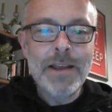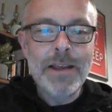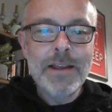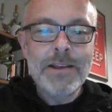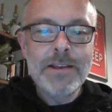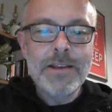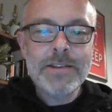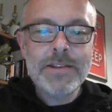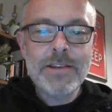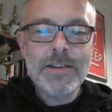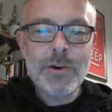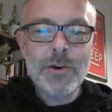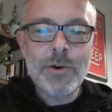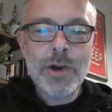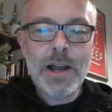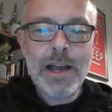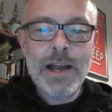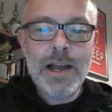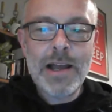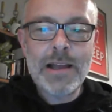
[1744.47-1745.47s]
So
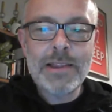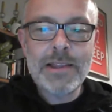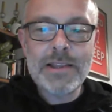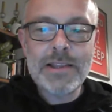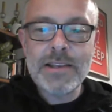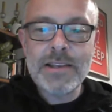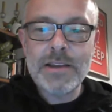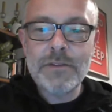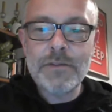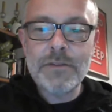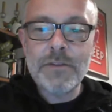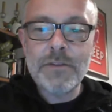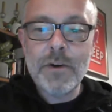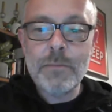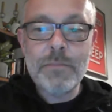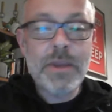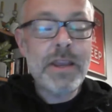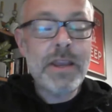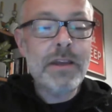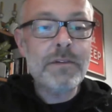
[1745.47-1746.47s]
that's it
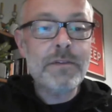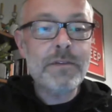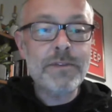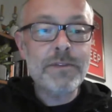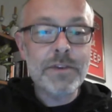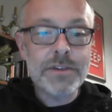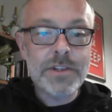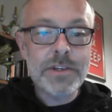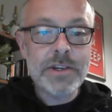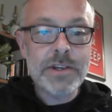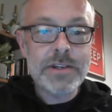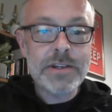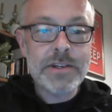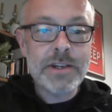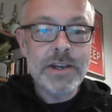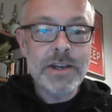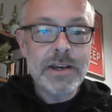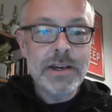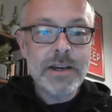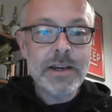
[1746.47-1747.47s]
from me for tonight.
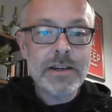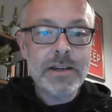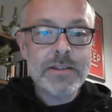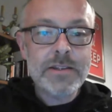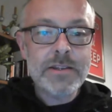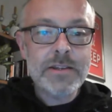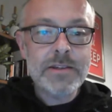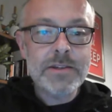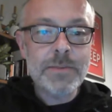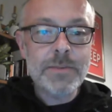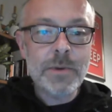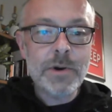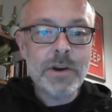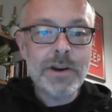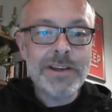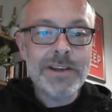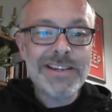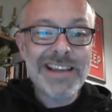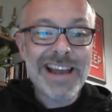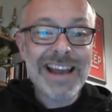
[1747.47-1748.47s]
And we'll see you tomorrow
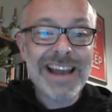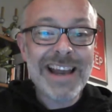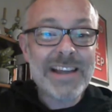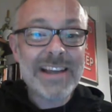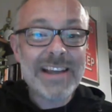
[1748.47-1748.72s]
night at 8